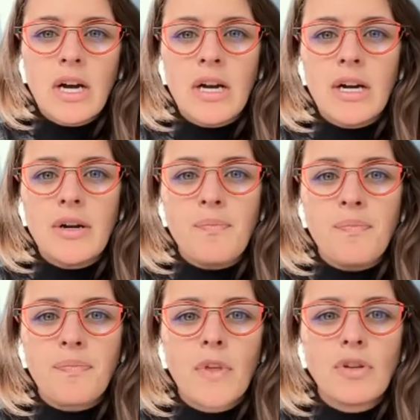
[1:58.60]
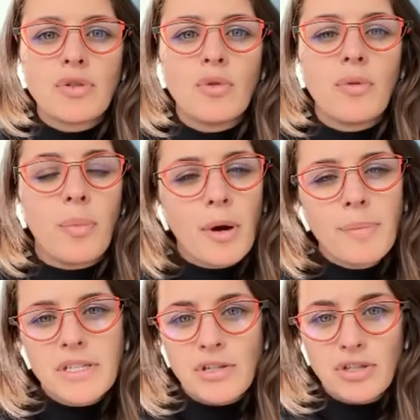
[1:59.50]
Um, so the
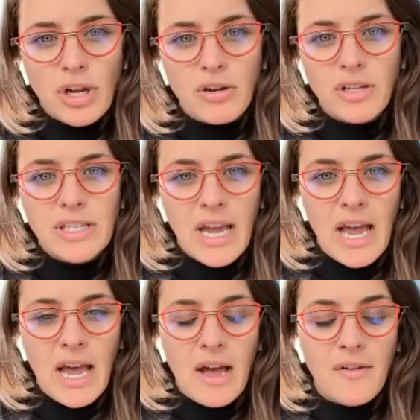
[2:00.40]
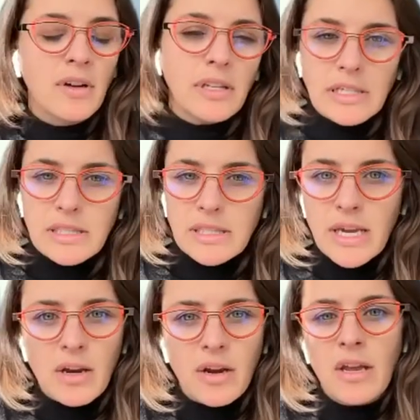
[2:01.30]
purpose are generally to have
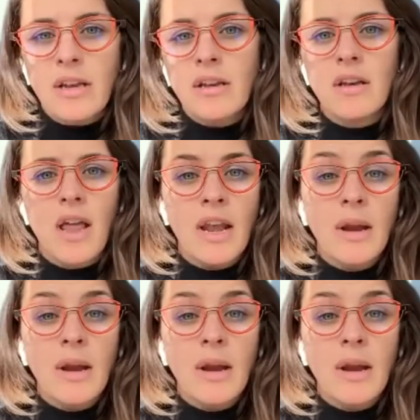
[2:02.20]
holistic and,